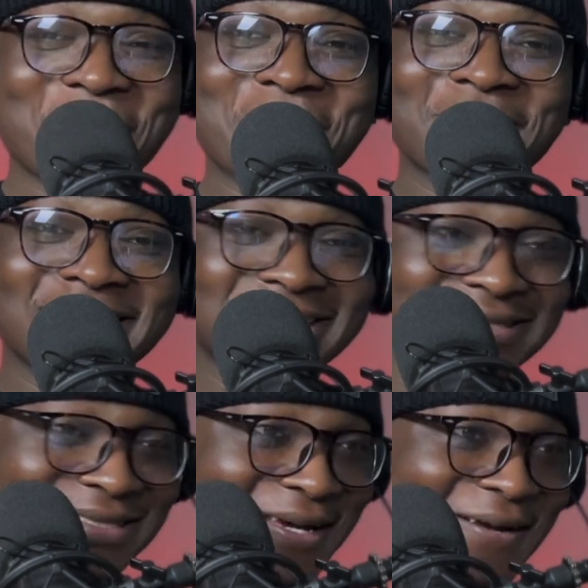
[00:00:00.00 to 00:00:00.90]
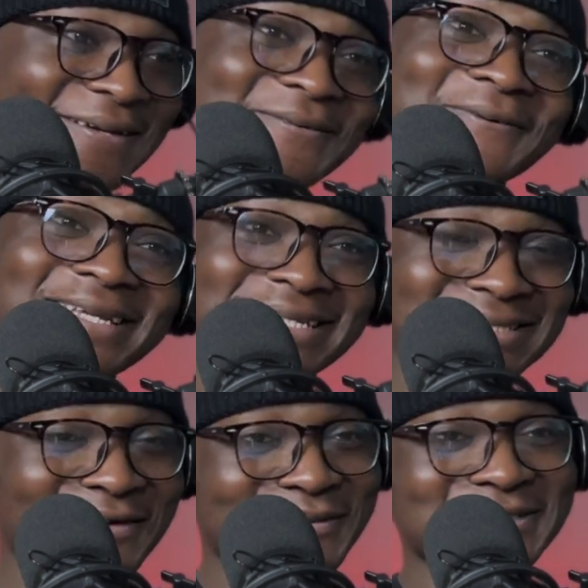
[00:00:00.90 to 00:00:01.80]
weeks and
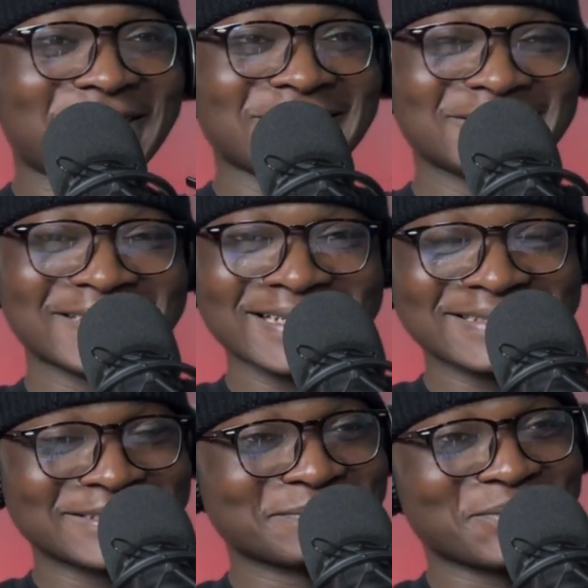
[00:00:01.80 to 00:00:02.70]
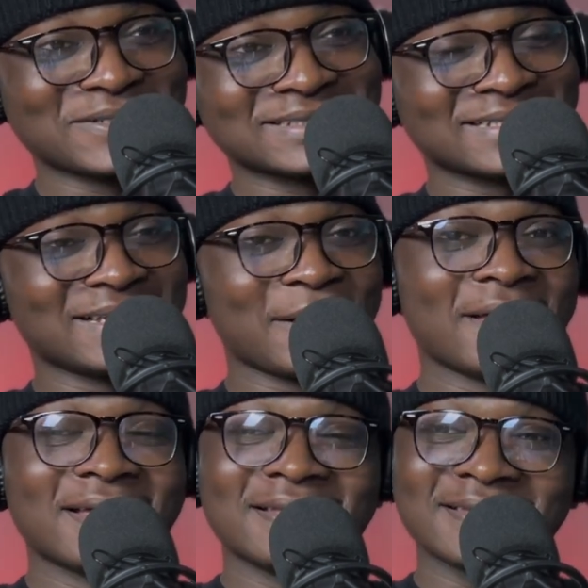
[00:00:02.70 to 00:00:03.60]
weeks, I've been trying to get this person.
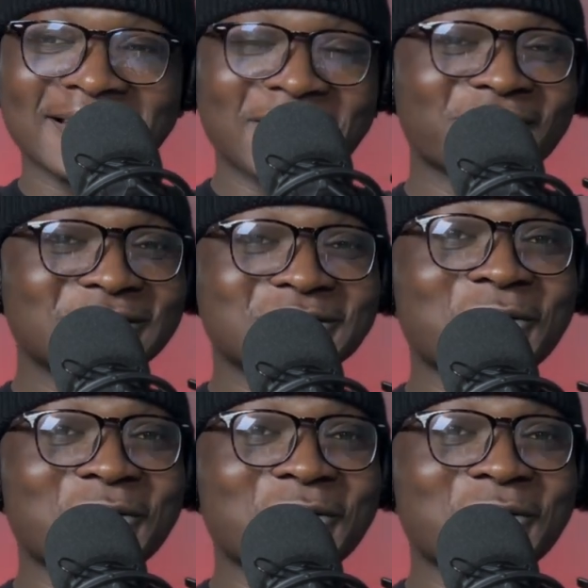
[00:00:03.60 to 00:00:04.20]
They're ever so